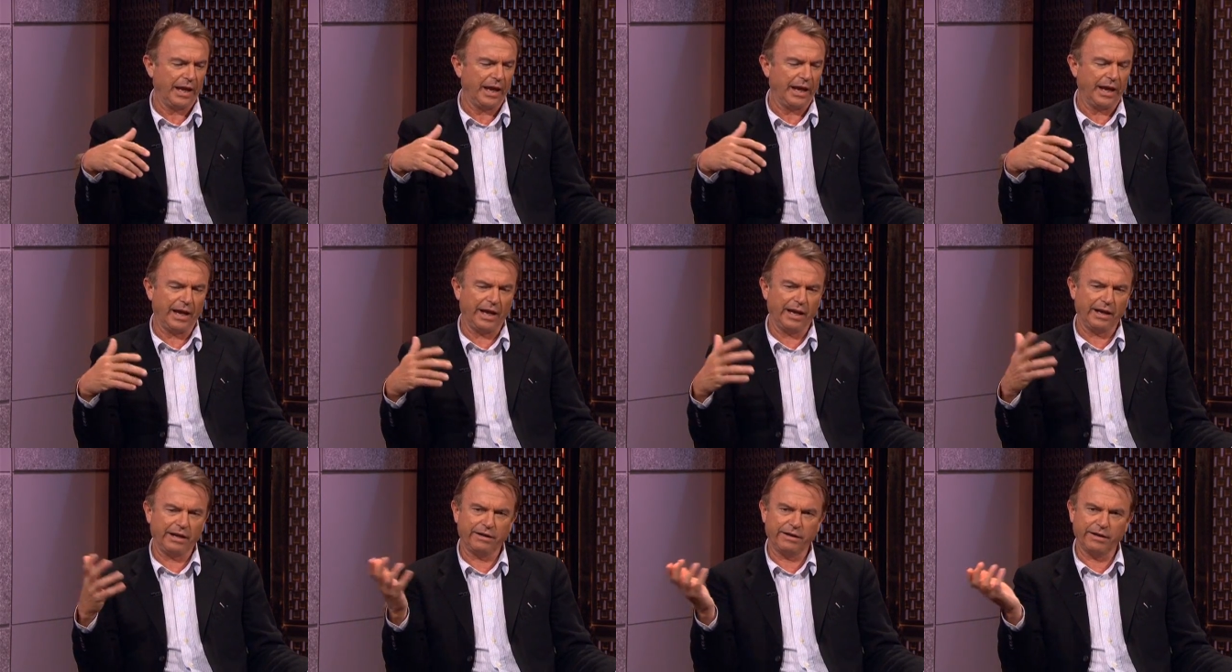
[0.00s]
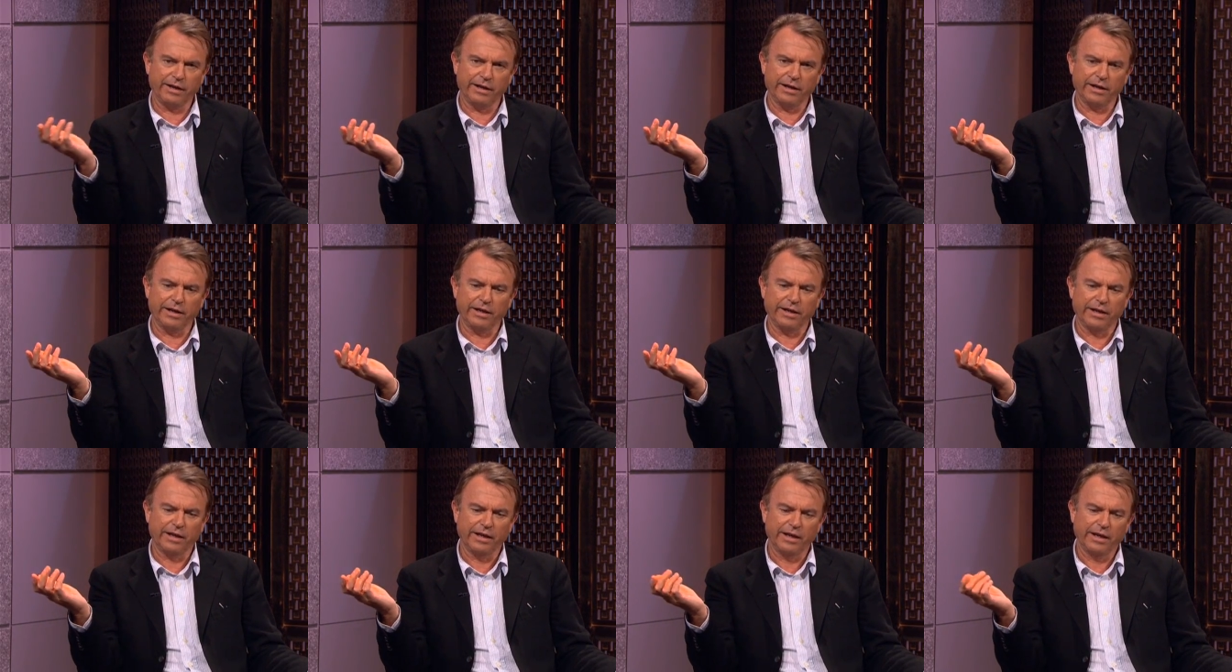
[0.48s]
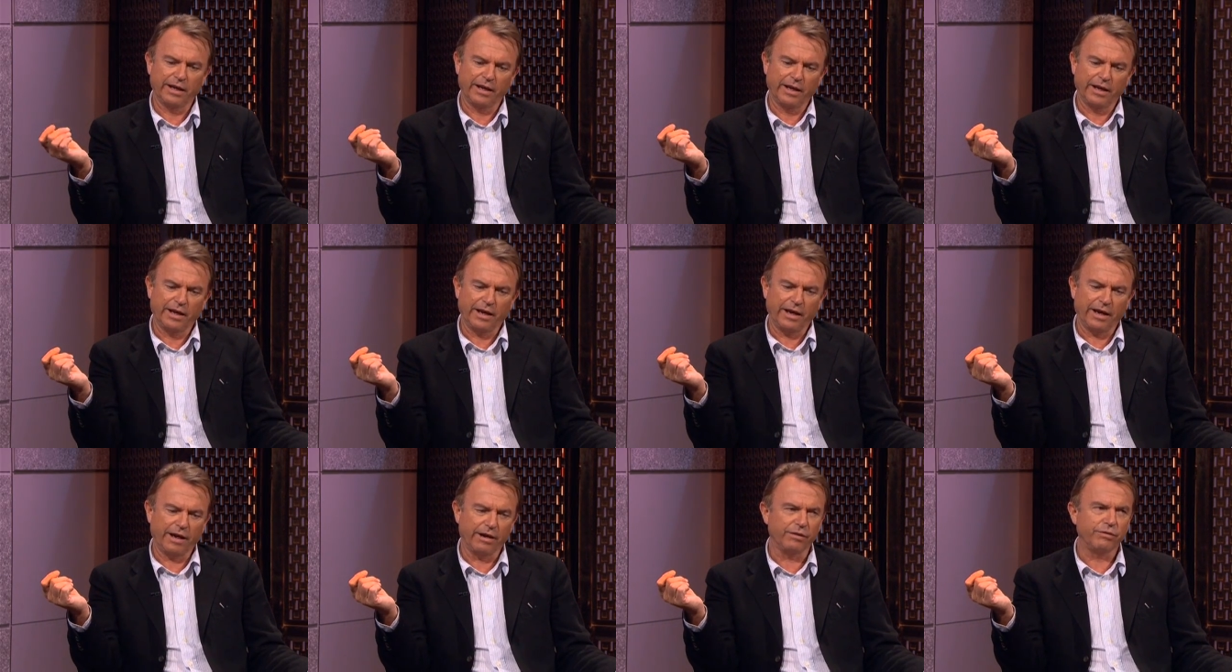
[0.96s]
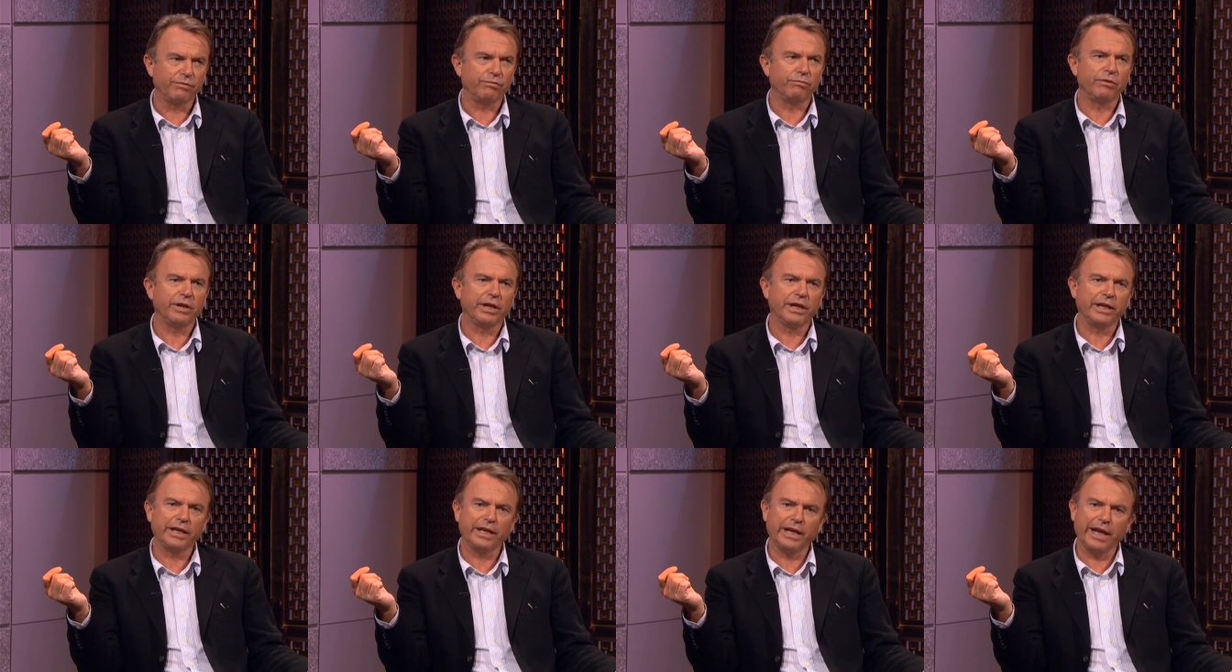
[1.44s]
and I was
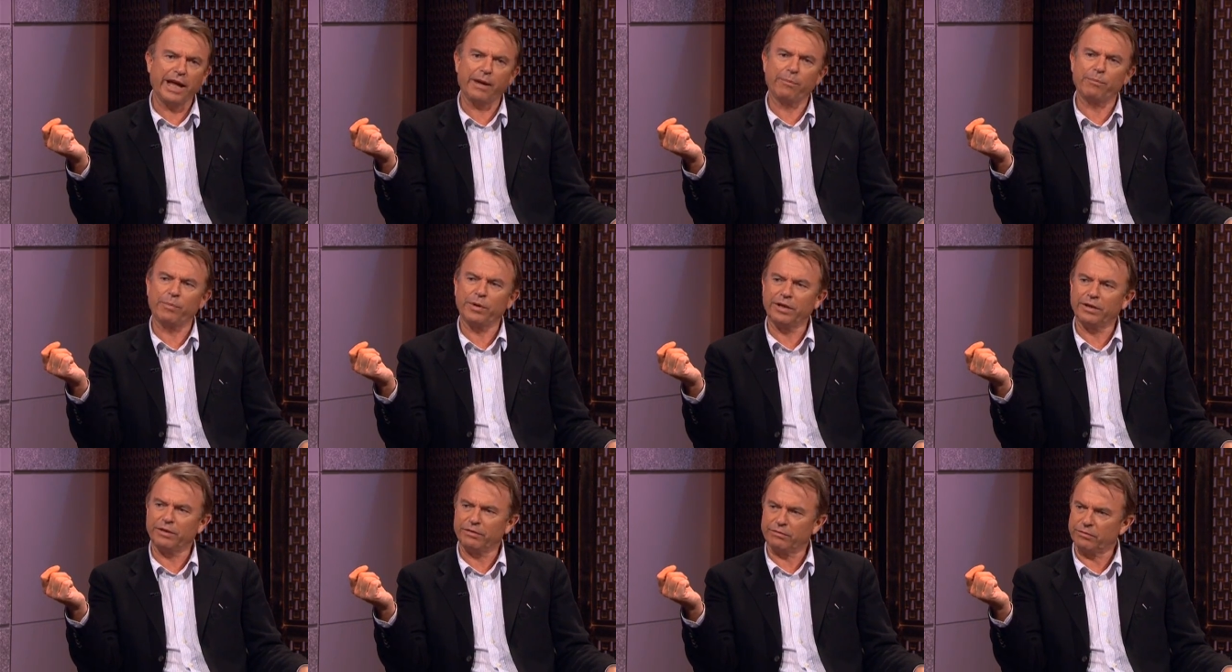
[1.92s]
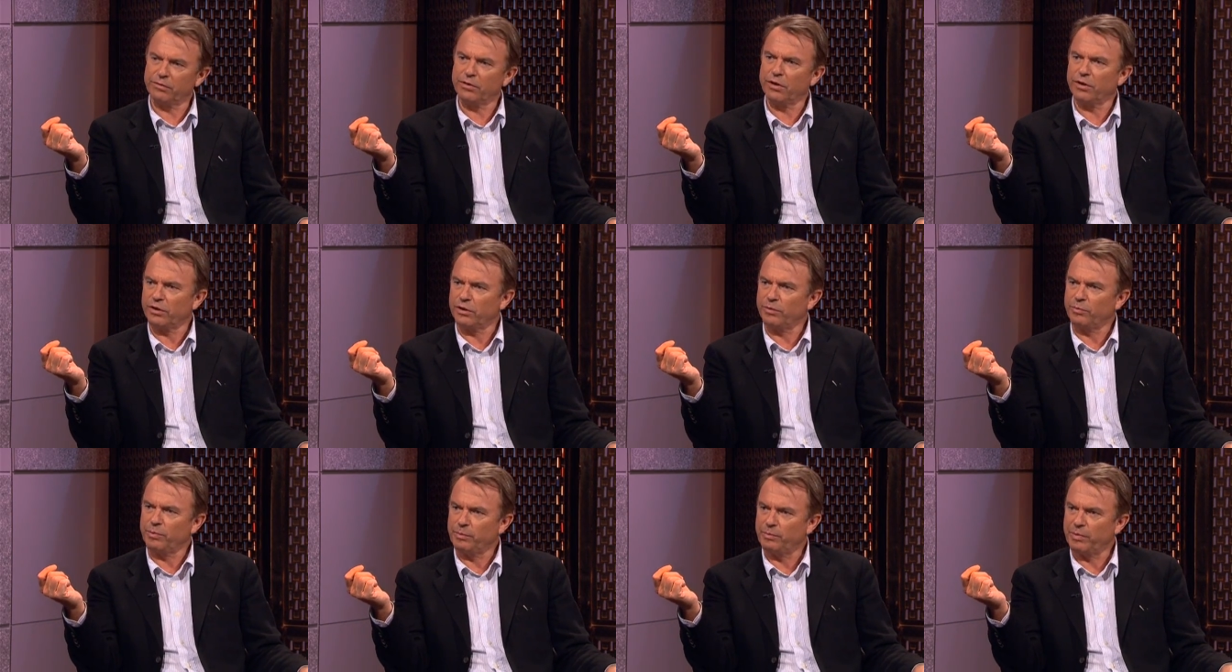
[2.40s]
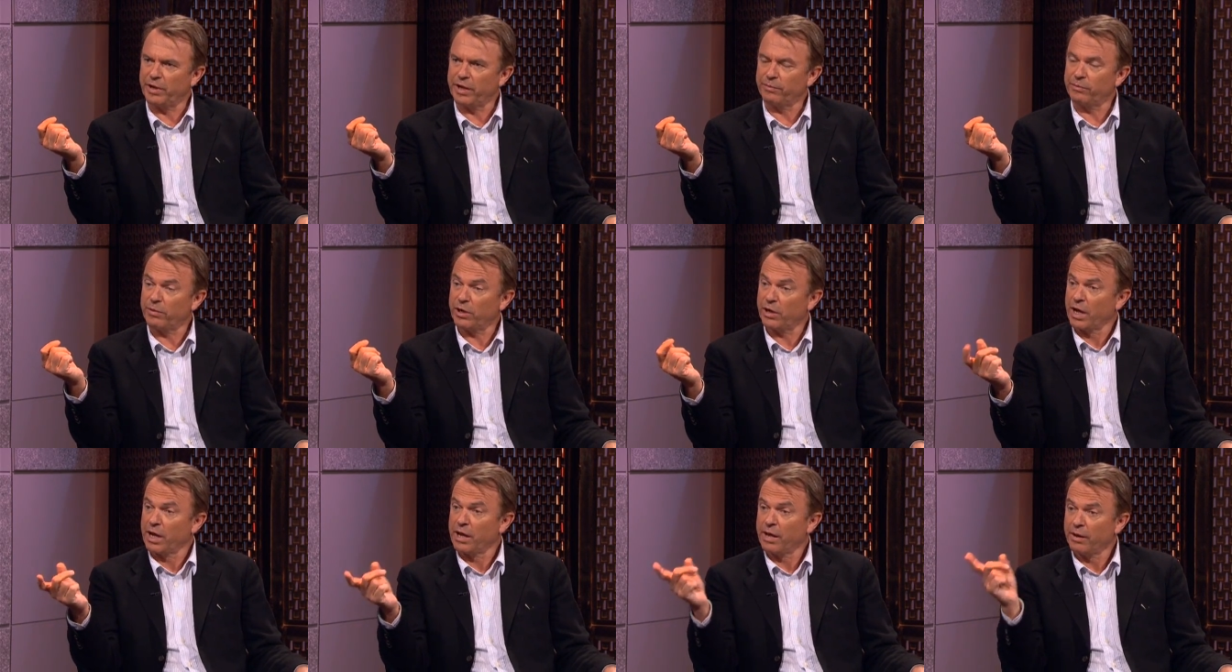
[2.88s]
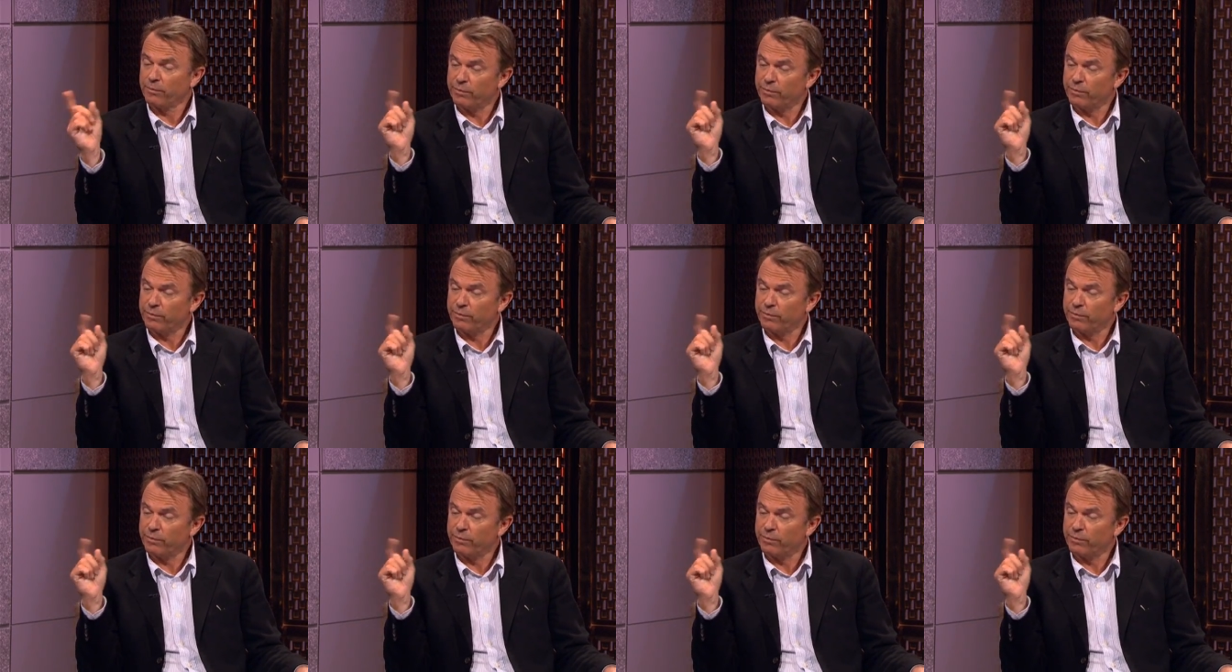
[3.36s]
really happy not to be playing Bond.